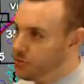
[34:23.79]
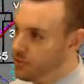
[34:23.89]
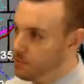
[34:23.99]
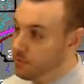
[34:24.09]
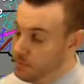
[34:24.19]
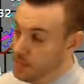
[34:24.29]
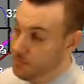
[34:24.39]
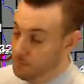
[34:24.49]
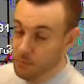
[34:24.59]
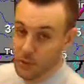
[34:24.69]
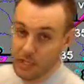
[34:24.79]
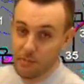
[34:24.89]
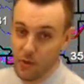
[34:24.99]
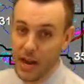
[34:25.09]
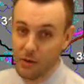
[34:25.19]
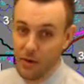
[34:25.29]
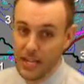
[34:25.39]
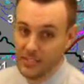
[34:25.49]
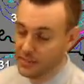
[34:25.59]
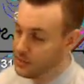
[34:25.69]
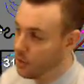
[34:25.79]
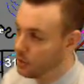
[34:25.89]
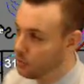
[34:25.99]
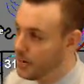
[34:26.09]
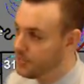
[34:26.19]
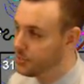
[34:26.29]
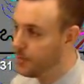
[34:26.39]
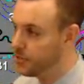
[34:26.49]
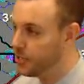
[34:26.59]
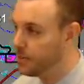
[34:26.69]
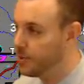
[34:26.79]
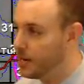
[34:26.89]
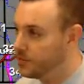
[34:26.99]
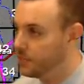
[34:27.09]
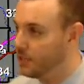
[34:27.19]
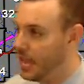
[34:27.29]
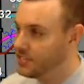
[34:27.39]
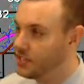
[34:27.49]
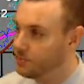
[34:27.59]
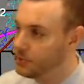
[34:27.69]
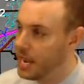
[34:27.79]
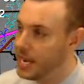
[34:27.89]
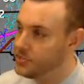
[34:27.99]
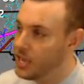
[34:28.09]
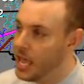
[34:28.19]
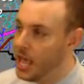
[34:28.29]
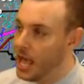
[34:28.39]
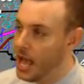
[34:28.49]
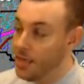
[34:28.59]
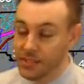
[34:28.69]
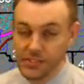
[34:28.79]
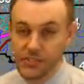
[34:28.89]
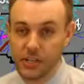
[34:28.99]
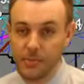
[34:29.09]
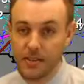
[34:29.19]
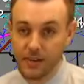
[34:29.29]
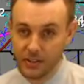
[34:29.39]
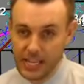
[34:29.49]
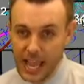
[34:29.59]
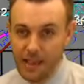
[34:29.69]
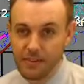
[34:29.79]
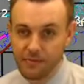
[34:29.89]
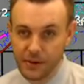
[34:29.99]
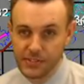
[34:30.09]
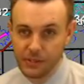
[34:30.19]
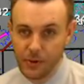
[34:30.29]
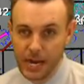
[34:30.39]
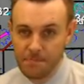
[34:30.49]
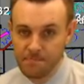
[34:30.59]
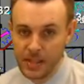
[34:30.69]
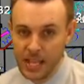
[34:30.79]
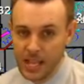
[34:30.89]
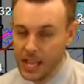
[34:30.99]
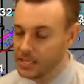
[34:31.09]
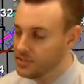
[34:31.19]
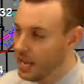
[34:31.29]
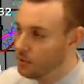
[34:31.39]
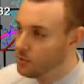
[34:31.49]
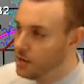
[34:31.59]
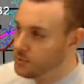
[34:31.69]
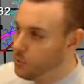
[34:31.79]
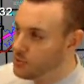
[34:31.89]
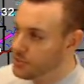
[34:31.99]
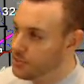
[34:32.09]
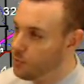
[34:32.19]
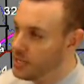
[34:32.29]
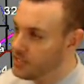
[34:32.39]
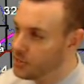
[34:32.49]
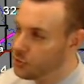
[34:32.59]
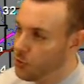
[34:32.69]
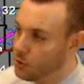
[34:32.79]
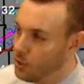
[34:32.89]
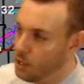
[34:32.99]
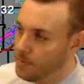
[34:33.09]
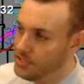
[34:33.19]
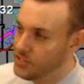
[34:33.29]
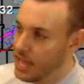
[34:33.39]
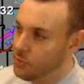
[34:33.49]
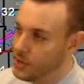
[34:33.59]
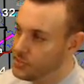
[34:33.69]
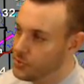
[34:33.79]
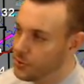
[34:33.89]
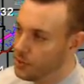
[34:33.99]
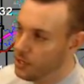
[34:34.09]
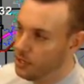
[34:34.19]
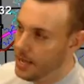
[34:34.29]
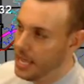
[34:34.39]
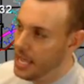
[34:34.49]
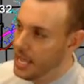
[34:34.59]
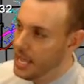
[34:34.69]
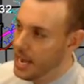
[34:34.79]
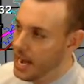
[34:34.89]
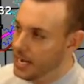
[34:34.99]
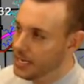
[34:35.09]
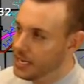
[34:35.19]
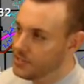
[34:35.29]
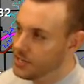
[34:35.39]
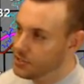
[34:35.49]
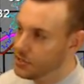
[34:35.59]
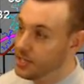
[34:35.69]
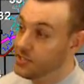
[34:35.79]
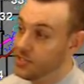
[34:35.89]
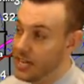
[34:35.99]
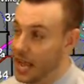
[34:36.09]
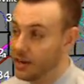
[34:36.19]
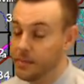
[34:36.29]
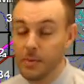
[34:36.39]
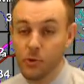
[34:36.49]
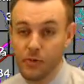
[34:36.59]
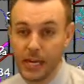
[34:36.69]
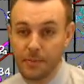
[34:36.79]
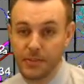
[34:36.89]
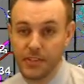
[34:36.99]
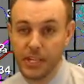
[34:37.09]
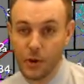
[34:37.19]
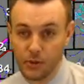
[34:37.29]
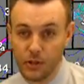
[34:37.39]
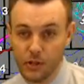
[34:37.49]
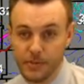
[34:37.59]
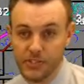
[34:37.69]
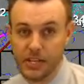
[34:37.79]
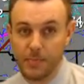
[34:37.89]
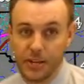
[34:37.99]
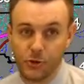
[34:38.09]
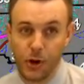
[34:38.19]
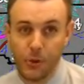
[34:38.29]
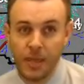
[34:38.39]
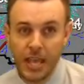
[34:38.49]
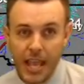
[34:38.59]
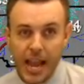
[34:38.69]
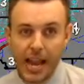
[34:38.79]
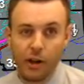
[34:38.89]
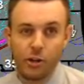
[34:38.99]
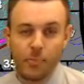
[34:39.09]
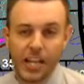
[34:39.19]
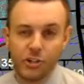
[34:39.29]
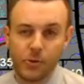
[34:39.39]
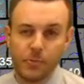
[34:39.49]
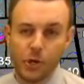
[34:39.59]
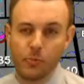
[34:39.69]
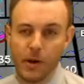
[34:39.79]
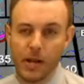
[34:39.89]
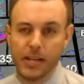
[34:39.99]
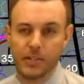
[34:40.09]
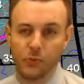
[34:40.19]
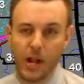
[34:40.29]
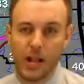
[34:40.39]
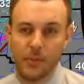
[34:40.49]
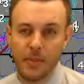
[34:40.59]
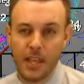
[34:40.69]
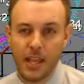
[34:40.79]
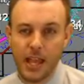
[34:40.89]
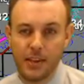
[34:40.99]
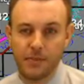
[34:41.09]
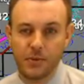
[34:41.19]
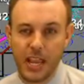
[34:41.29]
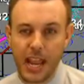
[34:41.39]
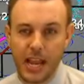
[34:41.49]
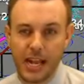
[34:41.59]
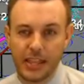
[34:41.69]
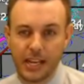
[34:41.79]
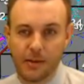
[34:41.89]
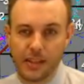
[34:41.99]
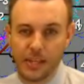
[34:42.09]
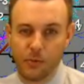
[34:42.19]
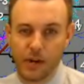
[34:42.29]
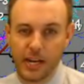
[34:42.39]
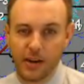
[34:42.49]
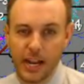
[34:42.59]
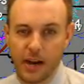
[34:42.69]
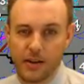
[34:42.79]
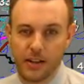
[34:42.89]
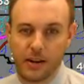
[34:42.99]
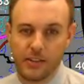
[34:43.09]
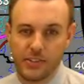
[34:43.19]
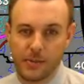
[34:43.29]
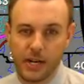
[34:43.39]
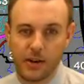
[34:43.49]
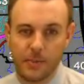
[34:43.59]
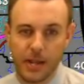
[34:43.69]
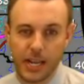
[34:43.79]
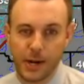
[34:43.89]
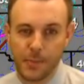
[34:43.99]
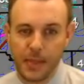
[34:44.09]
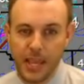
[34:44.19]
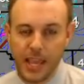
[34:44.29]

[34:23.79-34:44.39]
with the really brighter reds and the darker reds, especially compared to the last several days, this is going to be fairly heavy freezing rain. It's now across portions of west central Oklahoma, southwestern Oklahoma, and again, essentially this is now going to be moving up into the Oklahoma City metro. Hey, Aaron, you may hit your mute button as well if you can. I think we're hearing Aaron there, at least I'm hearing it in my ear.